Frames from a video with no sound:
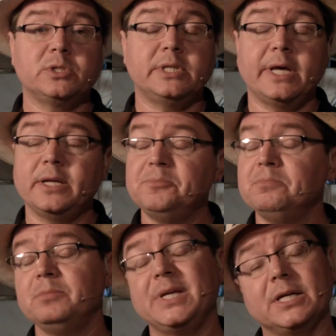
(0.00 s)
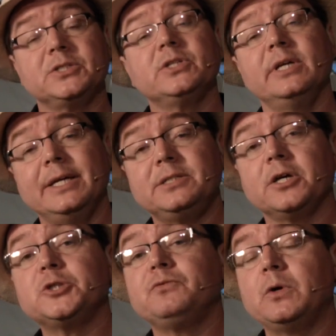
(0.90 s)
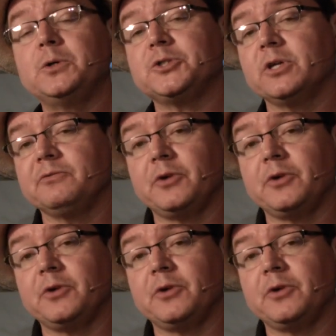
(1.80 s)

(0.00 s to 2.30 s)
today because it does focus on the